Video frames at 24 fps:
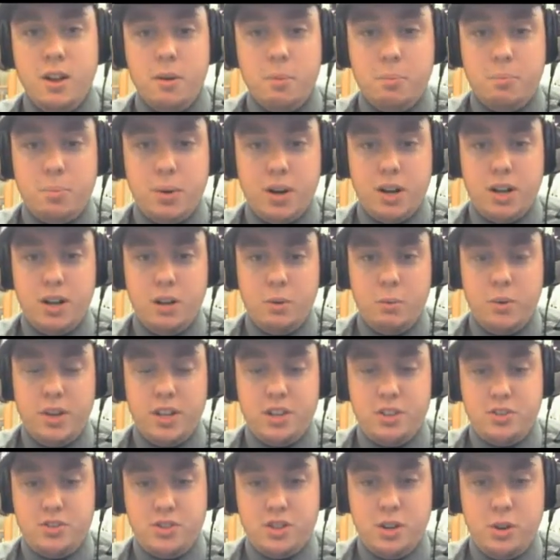But we
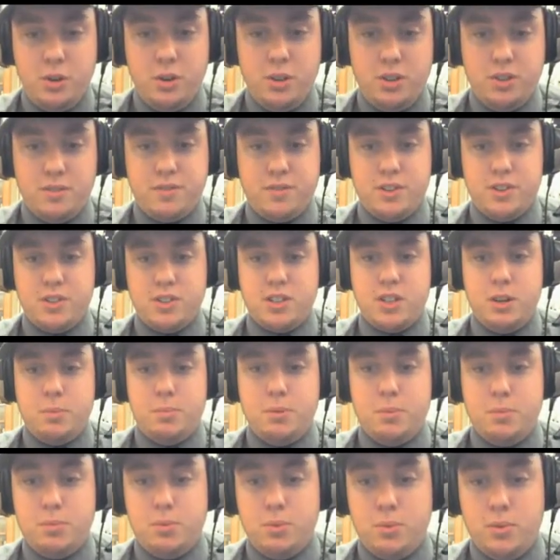can show you the first
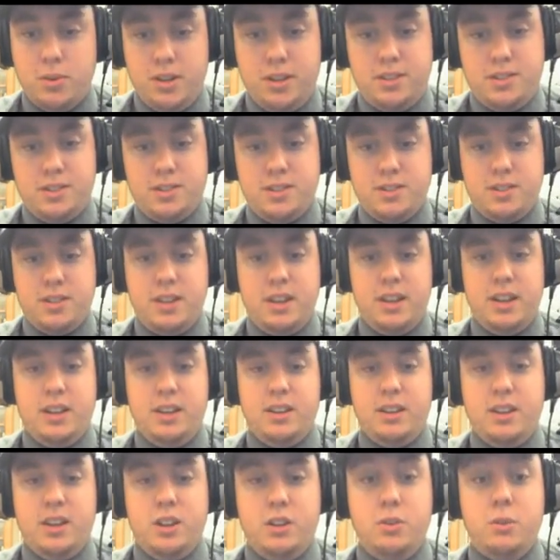couple points,
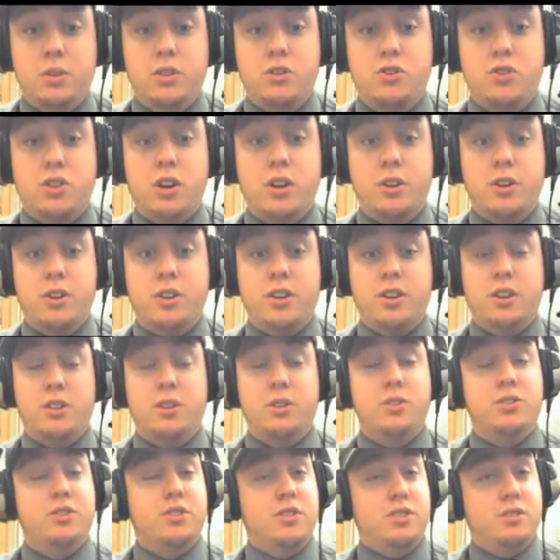and you can draw your
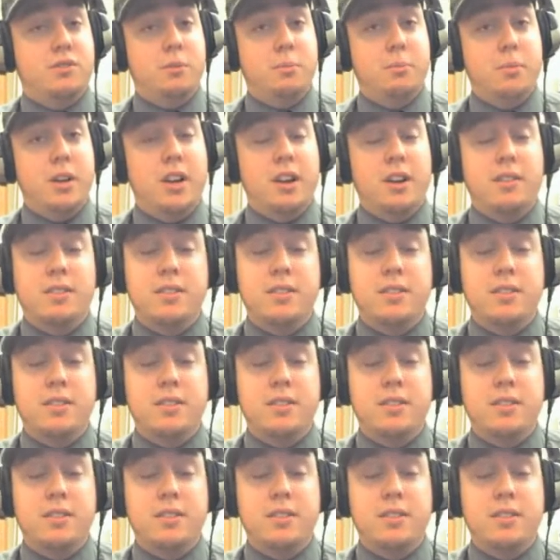conclusions from there.